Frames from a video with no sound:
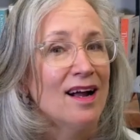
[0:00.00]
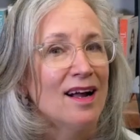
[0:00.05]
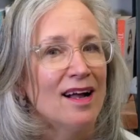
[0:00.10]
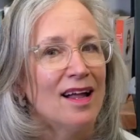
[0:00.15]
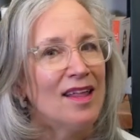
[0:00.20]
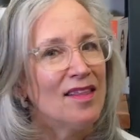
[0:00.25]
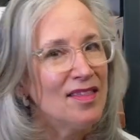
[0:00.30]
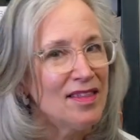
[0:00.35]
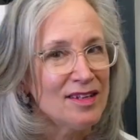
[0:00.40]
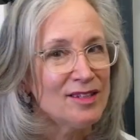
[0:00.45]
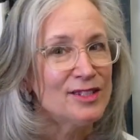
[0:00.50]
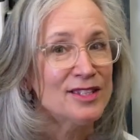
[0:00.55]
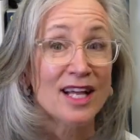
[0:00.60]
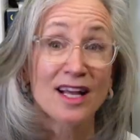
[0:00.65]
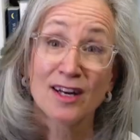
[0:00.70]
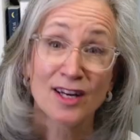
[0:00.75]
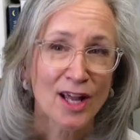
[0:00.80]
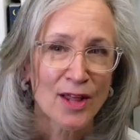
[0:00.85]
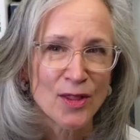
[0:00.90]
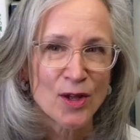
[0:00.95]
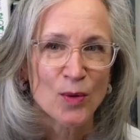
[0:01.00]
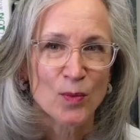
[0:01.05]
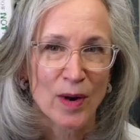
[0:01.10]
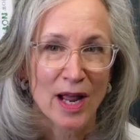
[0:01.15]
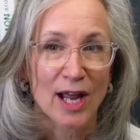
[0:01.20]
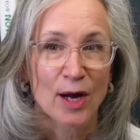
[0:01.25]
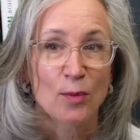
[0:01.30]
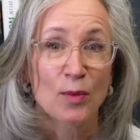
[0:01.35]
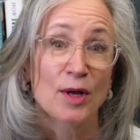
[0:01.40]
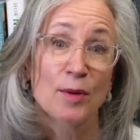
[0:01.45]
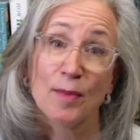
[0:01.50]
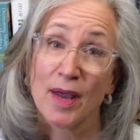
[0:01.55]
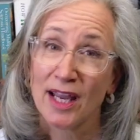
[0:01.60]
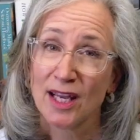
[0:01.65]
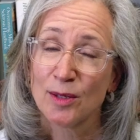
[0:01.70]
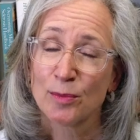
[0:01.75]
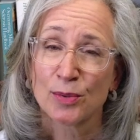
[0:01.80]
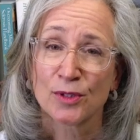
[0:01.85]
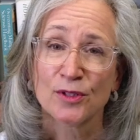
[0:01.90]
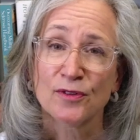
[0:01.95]
And there's another way we may
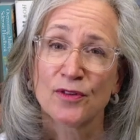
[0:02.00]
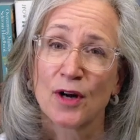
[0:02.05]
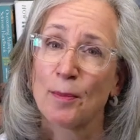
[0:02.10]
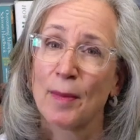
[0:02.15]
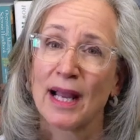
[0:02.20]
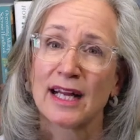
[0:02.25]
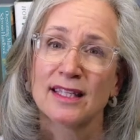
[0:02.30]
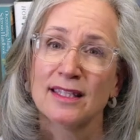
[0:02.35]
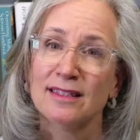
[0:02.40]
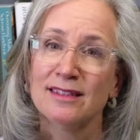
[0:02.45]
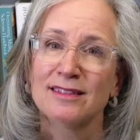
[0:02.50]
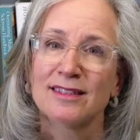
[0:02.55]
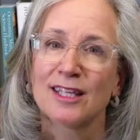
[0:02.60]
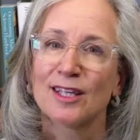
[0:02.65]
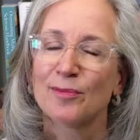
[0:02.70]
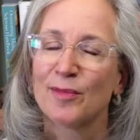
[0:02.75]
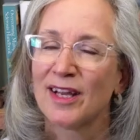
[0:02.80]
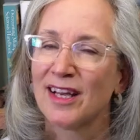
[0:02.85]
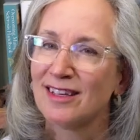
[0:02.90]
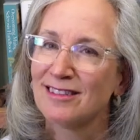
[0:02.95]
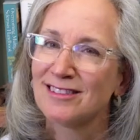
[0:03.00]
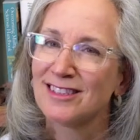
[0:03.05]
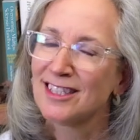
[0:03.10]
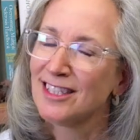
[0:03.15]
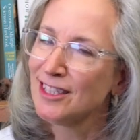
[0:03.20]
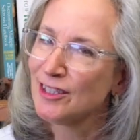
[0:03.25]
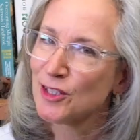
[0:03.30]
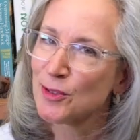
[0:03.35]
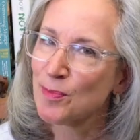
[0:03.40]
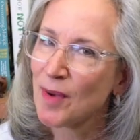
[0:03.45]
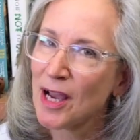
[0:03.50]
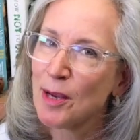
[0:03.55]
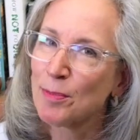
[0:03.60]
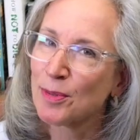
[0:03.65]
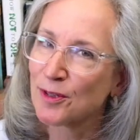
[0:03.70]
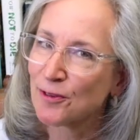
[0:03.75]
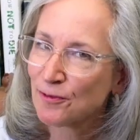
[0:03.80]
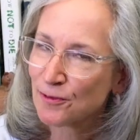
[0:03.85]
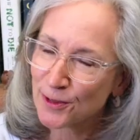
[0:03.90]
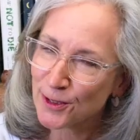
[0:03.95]
improve our magnesium, and it's my
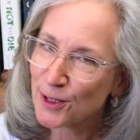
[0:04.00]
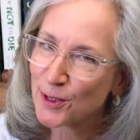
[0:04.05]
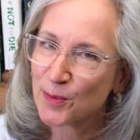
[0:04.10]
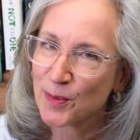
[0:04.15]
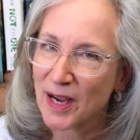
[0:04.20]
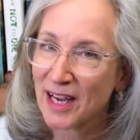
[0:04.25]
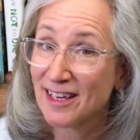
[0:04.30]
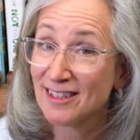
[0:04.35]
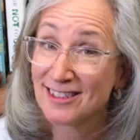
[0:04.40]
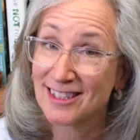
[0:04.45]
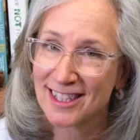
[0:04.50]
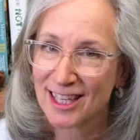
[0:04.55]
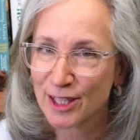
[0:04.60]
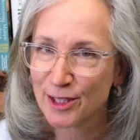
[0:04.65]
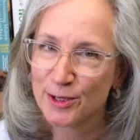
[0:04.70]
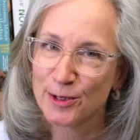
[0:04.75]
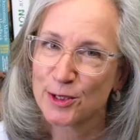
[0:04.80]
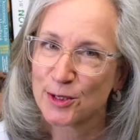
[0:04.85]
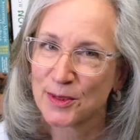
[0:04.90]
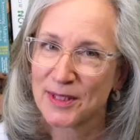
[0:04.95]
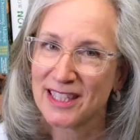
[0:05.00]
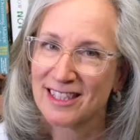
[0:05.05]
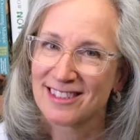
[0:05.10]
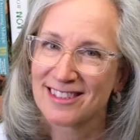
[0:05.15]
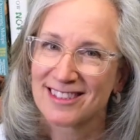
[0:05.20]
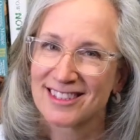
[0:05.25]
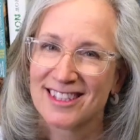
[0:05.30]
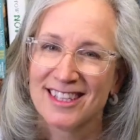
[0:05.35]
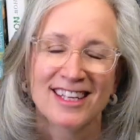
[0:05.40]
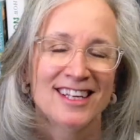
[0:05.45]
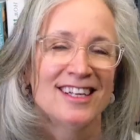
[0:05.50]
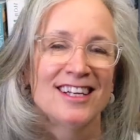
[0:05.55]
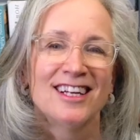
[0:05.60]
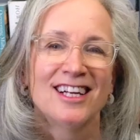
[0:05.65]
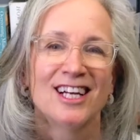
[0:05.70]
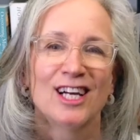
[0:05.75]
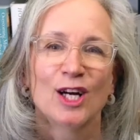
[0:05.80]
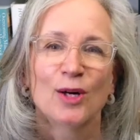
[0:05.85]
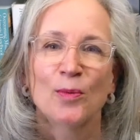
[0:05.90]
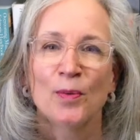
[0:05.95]
preferred way to get nutrients.
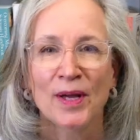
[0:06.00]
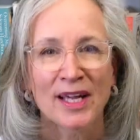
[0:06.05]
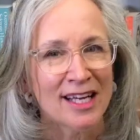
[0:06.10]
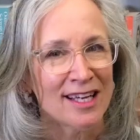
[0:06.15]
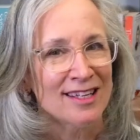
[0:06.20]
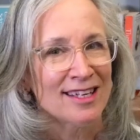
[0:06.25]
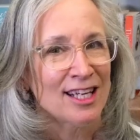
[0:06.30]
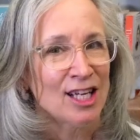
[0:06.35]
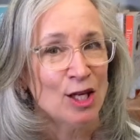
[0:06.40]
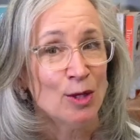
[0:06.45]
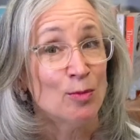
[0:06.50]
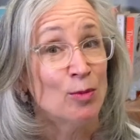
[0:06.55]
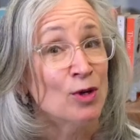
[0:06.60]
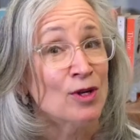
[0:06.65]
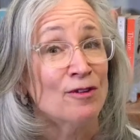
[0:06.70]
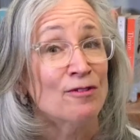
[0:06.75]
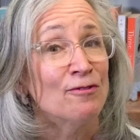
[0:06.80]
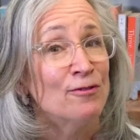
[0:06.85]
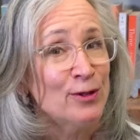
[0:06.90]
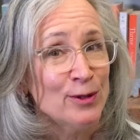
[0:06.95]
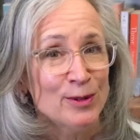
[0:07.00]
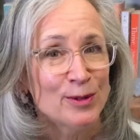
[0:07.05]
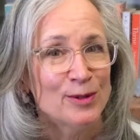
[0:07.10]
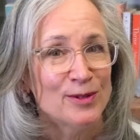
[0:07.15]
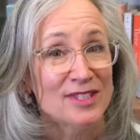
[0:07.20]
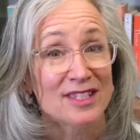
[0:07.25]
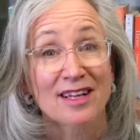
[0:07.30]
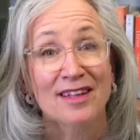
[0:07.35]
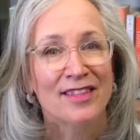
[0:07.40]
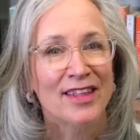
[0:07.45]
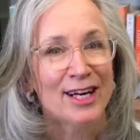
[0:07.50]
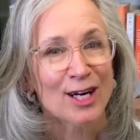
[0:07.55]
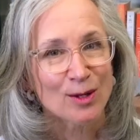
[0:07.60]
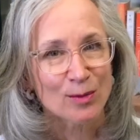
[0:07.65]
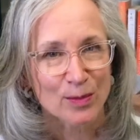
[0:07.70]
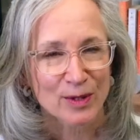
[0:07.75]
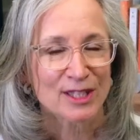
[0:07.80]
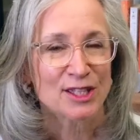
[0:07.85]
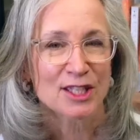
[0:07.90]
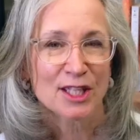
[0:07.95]
We can eat more foods that are
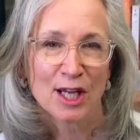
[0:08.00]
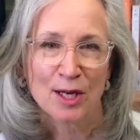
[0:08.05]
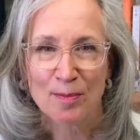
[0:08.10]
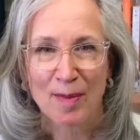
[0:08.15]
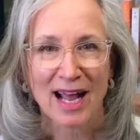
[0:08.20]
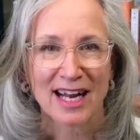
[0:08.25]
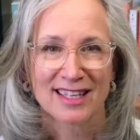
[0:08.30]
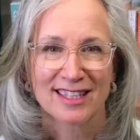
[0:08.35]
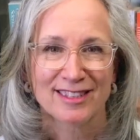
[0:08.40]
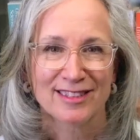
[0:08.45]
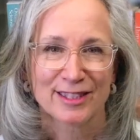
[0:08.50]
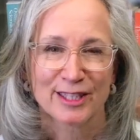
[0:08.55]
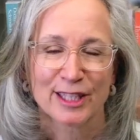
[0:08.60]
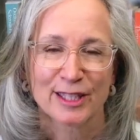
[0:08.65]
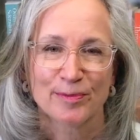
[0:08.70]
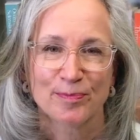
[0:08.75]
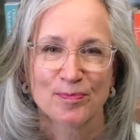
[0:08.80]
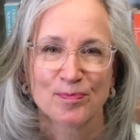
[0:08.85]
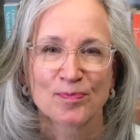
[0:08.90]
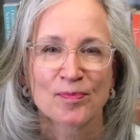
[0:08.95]
rich in magnesium.